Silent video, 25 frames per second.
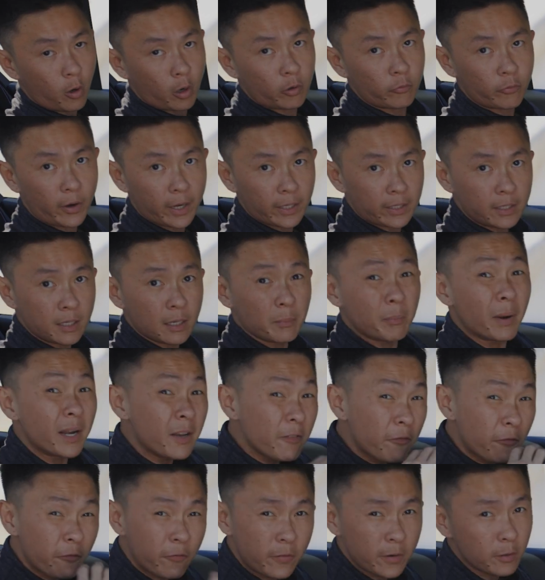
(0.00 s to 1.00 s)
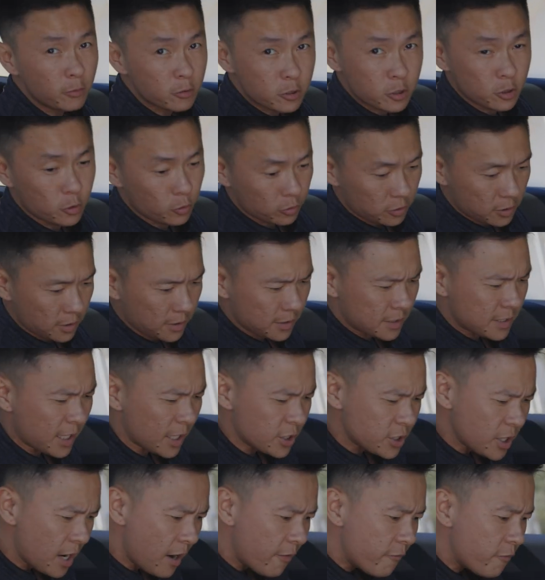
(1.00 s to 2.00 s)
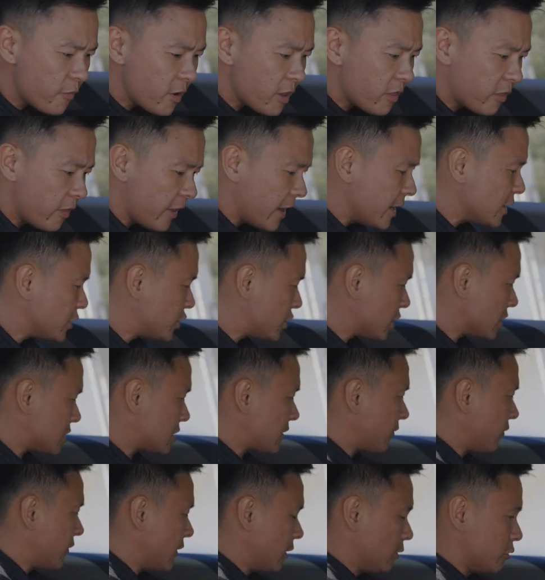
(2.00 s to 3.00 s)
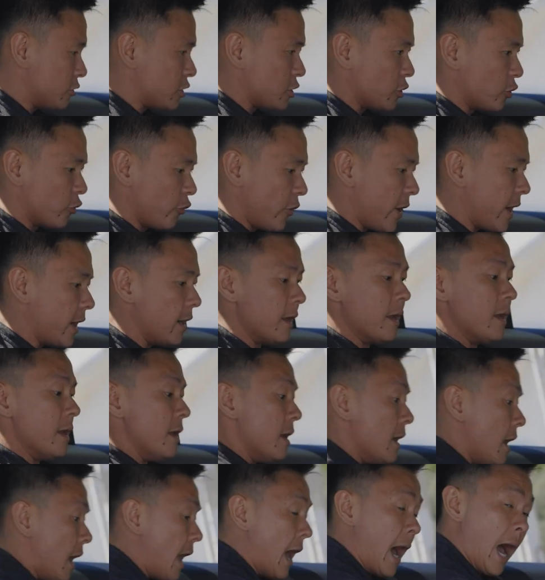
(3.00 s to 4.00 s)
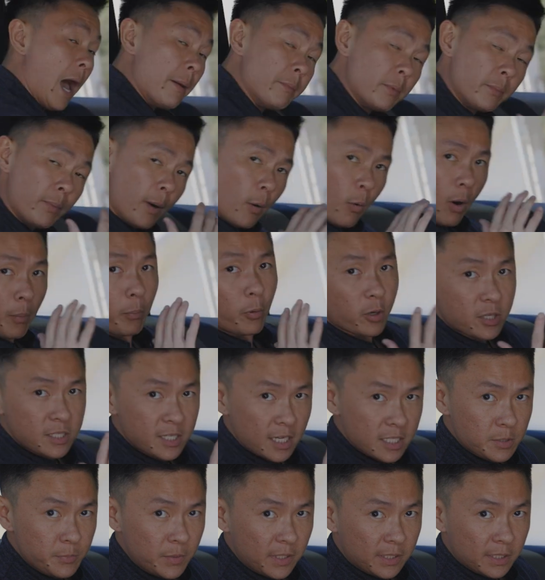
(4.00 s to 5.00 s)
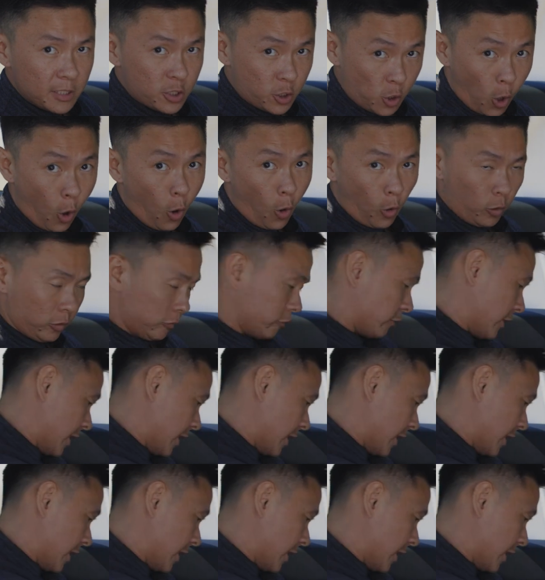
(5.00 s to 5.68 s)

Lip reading: on right here, but it feels good to the touch. Everything just feels great. I'm about 1.6 meters tall,